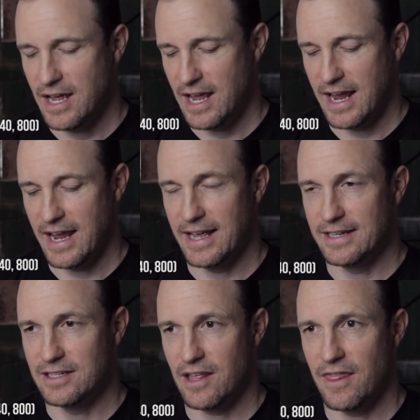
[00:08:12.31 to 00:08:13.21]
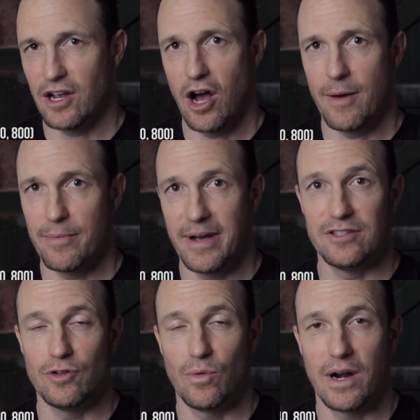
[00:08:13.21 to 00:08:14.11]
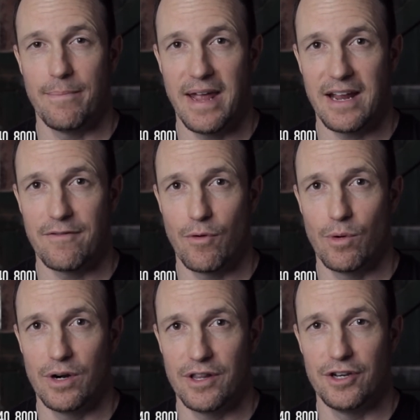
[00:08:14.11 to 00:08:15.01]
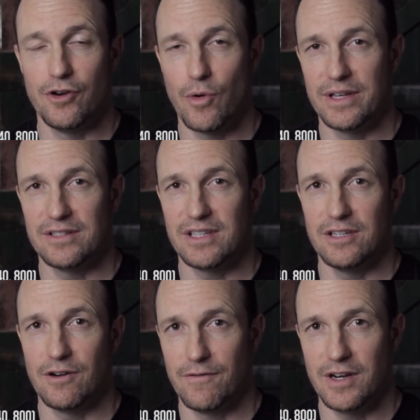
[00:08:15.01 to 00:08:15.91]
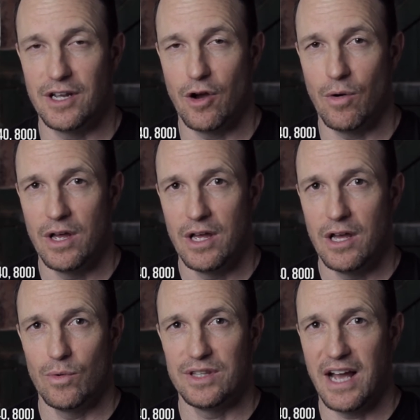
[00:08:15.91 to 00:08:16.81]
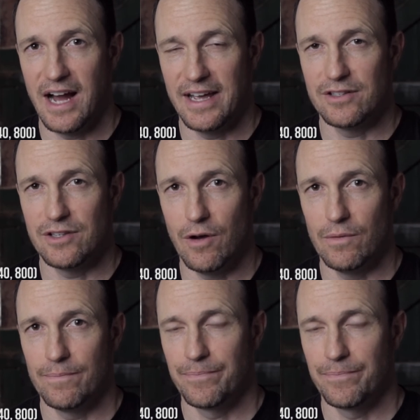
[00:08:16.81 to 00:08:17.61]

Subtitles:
and the compromise you want to make for the noise in your video with the ISO.